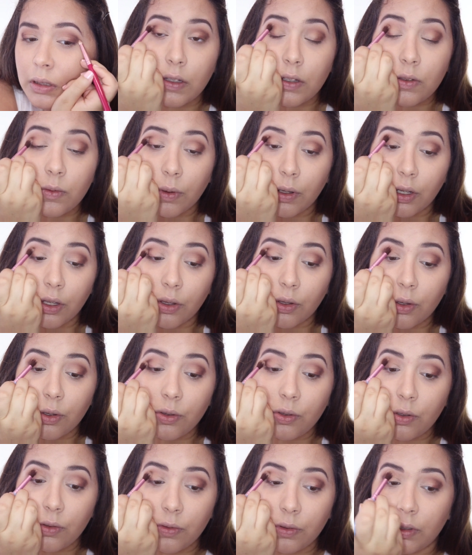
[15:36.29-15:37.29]
Just wanna go
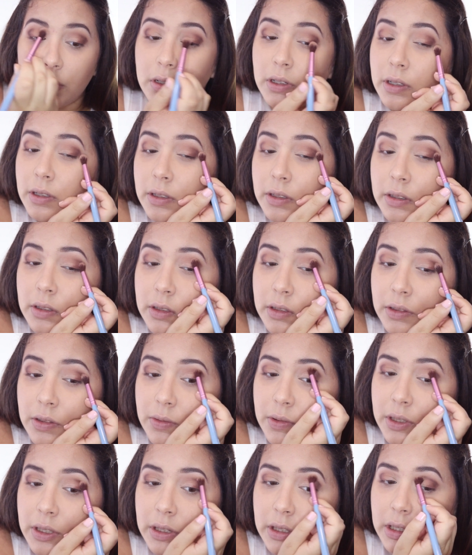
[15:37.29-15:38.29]
over
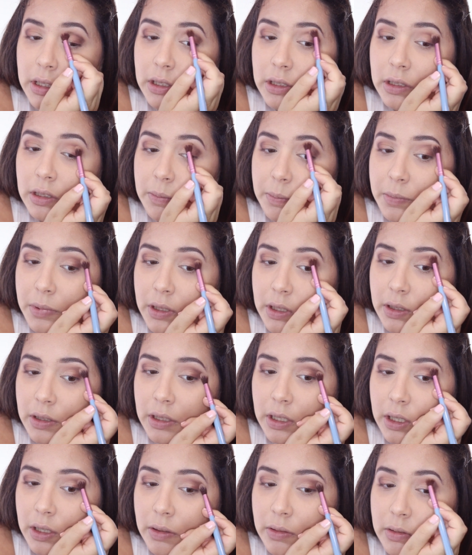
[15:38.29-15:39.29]
everything and blend
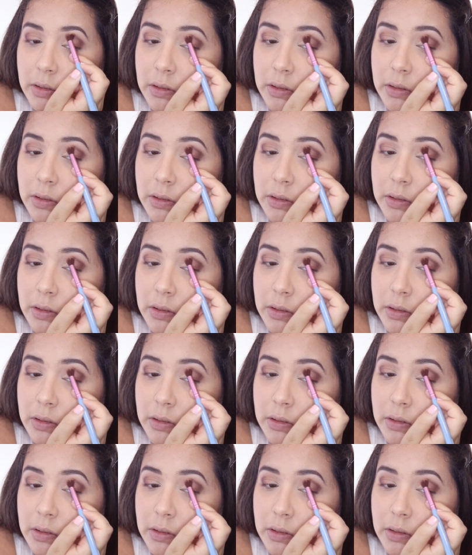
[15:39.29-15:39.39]
it out.